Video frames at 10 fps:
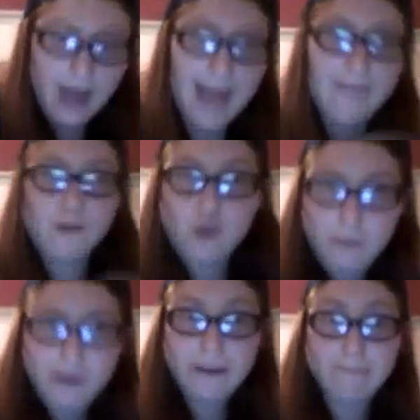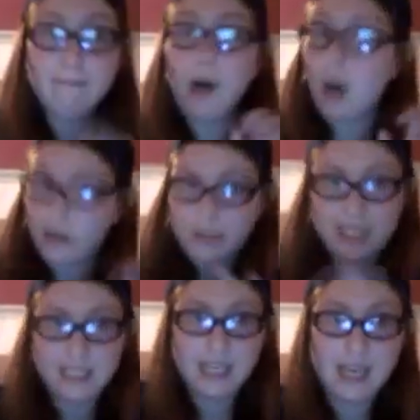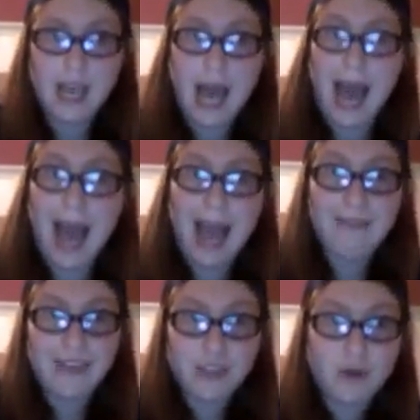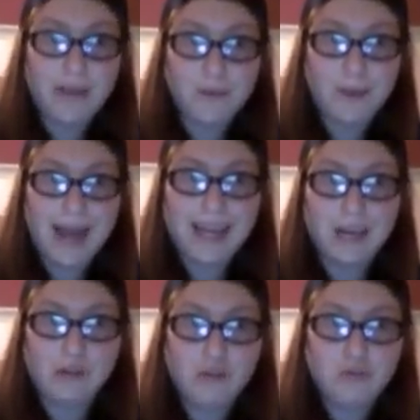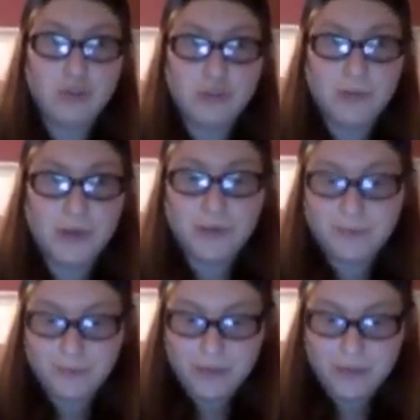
I have Uber. Obviously, if I don't have a ride, I'll use Uber.